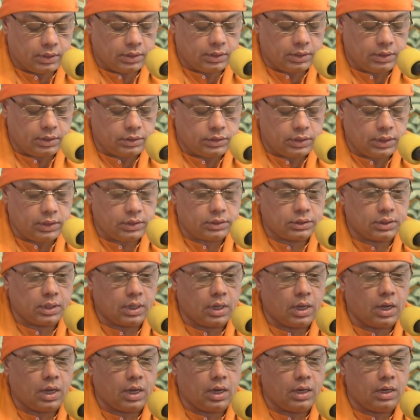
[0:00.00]
This is
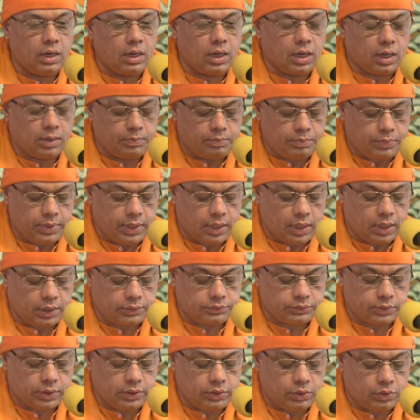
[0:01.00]
called
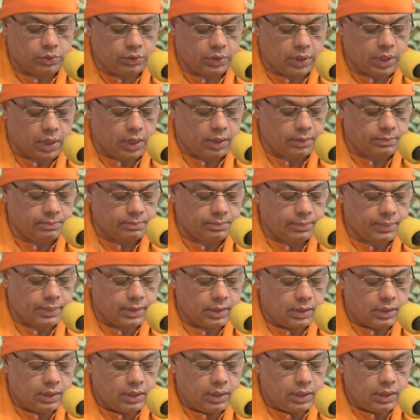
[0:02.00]
Abhyasa Yoga,
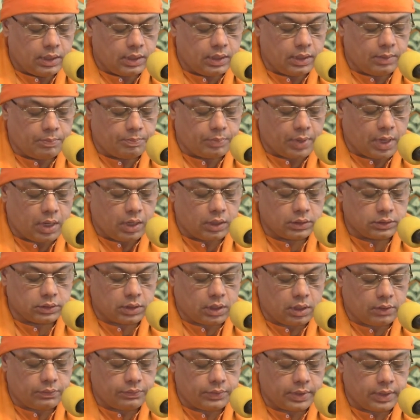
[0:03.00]
the path
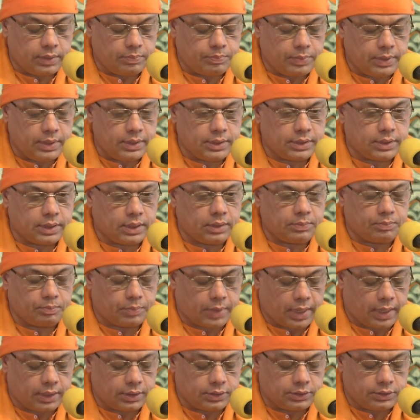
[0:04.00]
of repeated
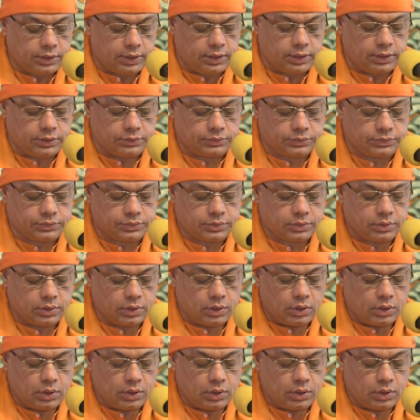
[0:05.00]
practice.